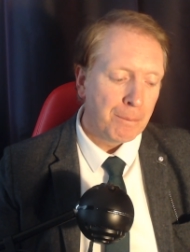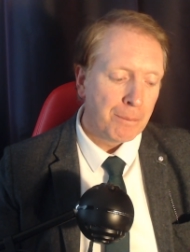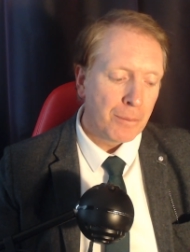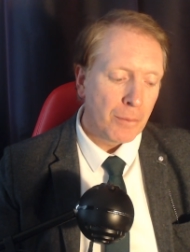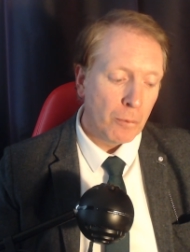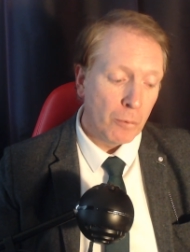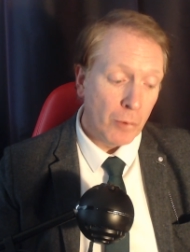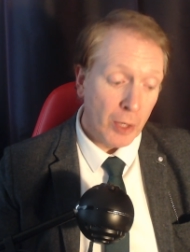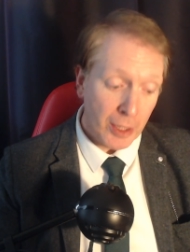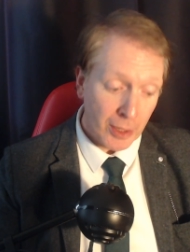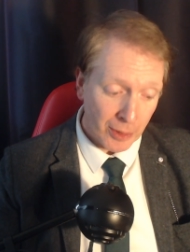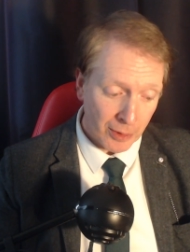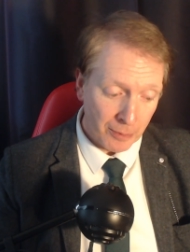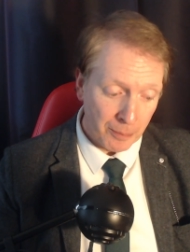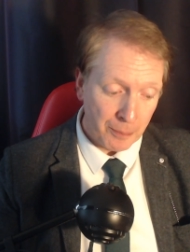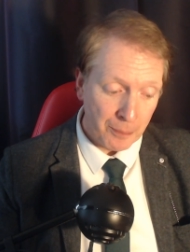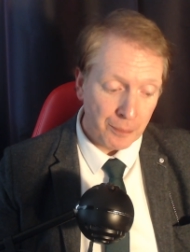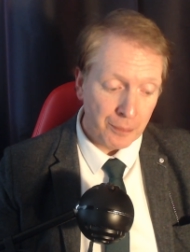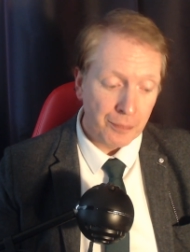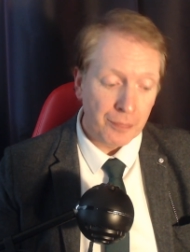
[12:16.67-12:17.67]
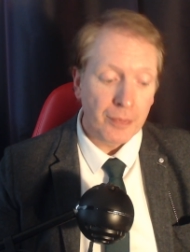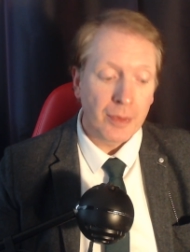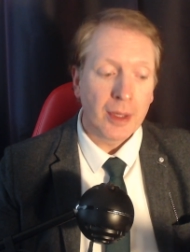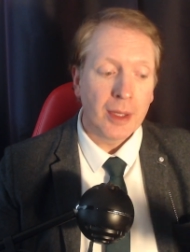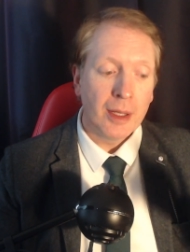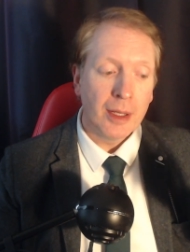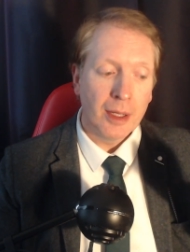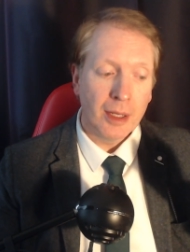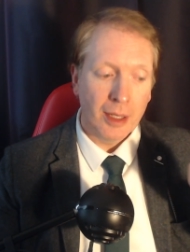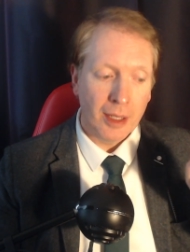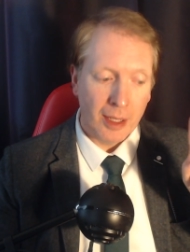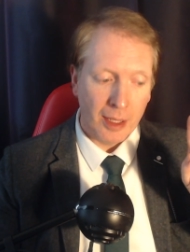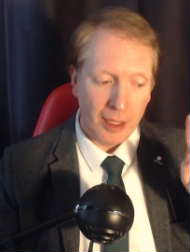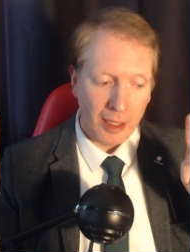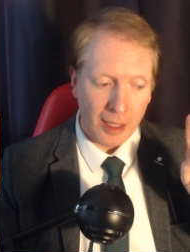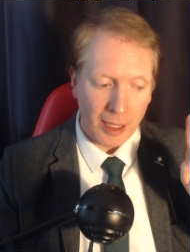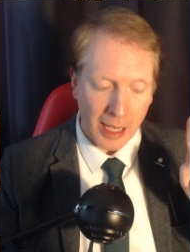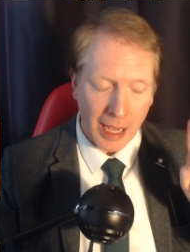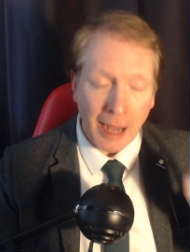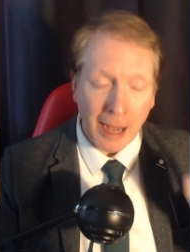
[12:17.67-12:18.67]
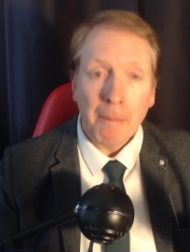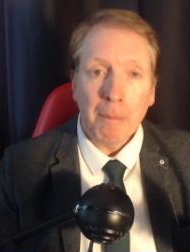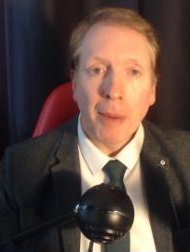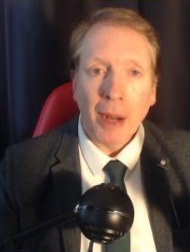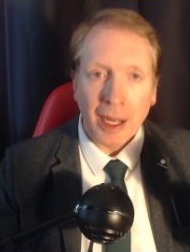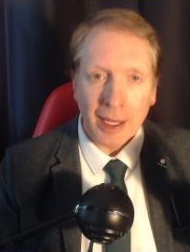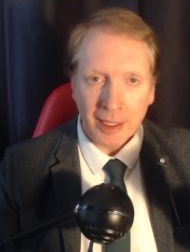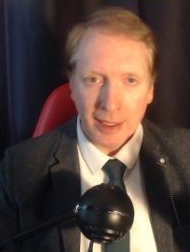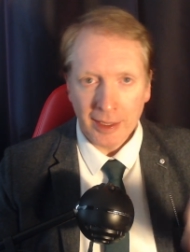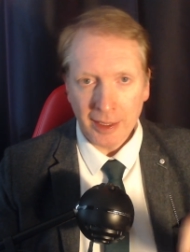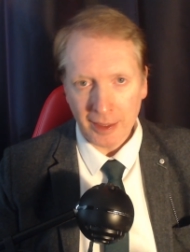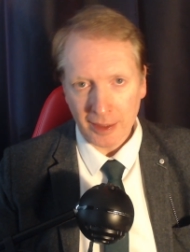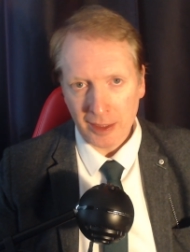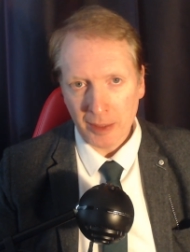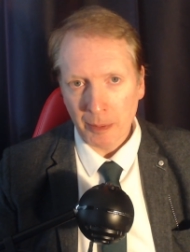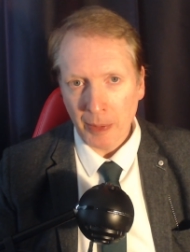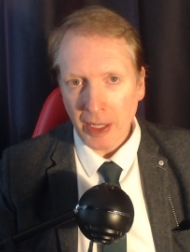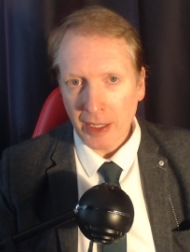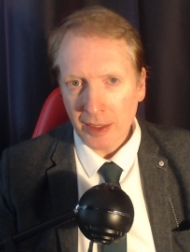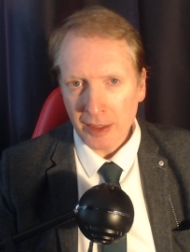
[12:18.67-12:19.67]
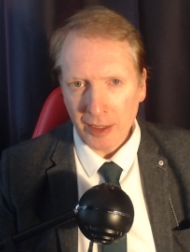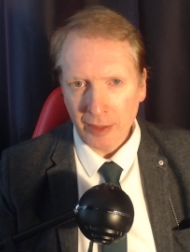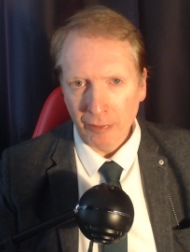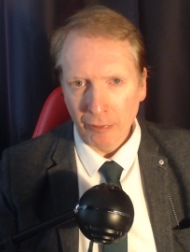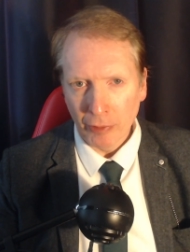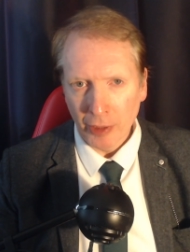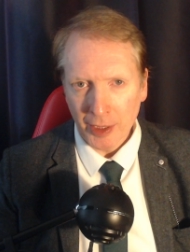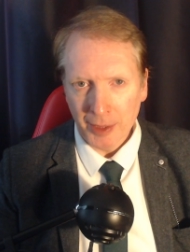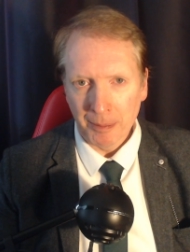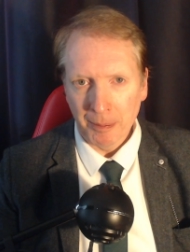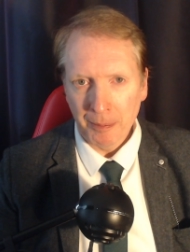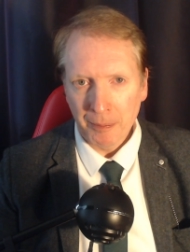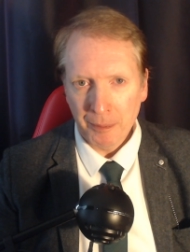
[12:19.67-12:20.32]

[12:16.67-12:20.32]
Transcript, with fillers: Well, I'm buying the expensive one